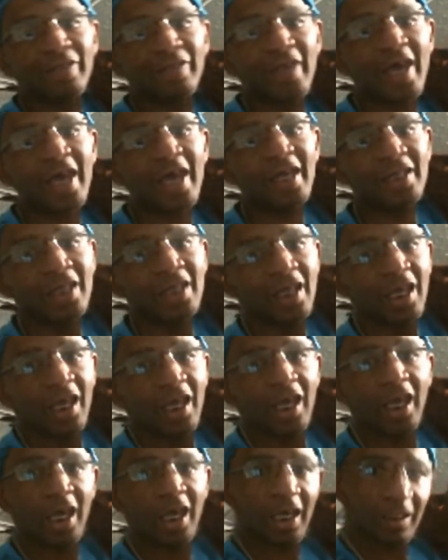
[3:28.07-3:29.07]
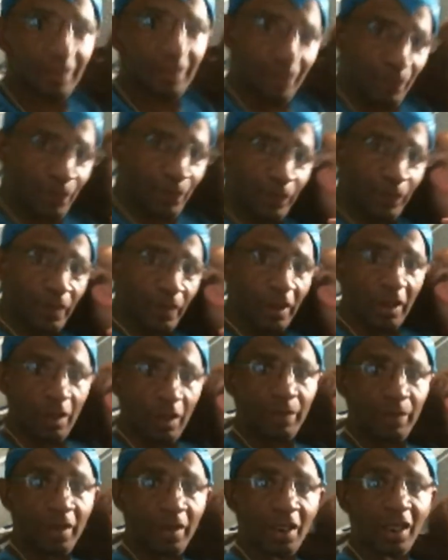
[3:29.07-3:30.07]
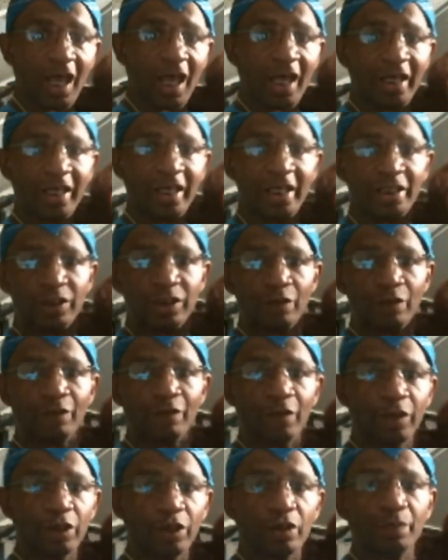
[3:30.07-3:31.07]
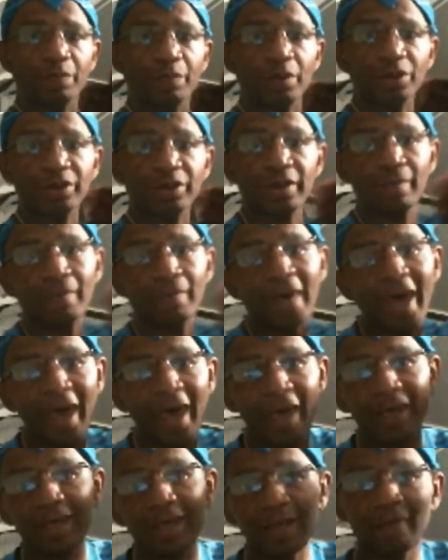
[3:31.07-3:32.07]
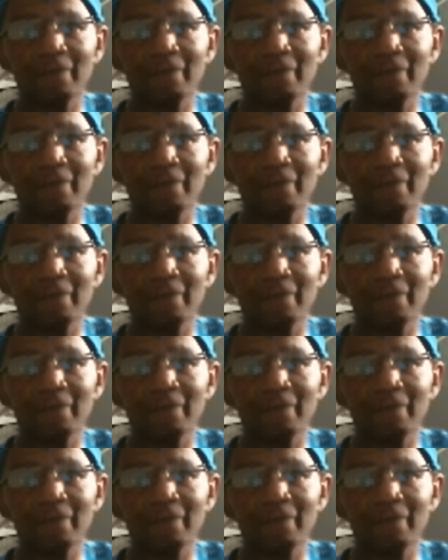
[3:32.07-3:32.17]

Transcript: like that, and it'll be a lot easier for you to push them back.